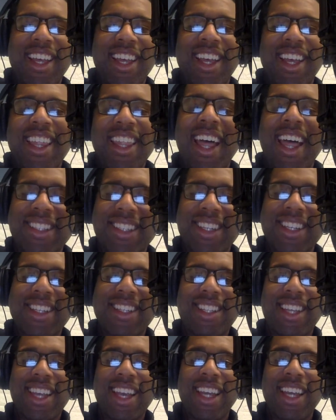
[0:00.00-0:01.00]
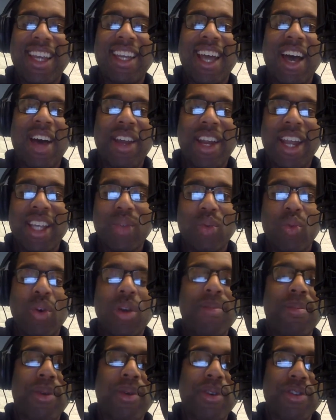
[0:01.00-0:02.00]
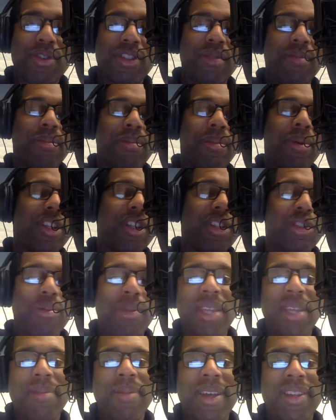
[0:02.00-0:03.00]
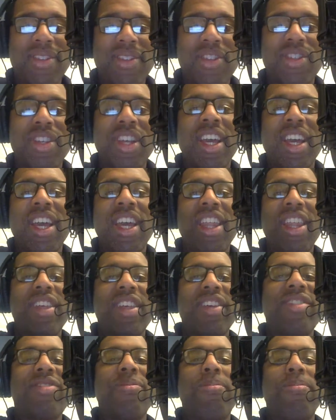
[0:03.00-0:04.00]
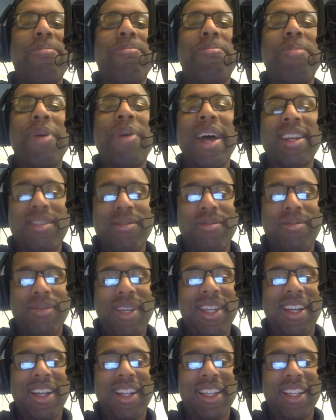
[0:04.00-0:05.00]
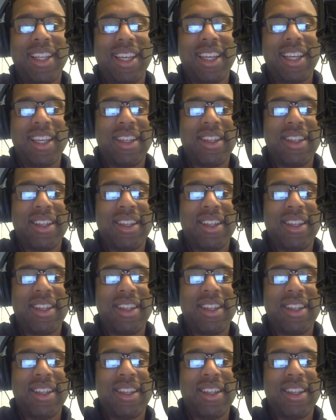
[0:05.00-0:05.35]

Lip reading: That's going to stand out. And as one person put it to me in a message, this begs me to click it.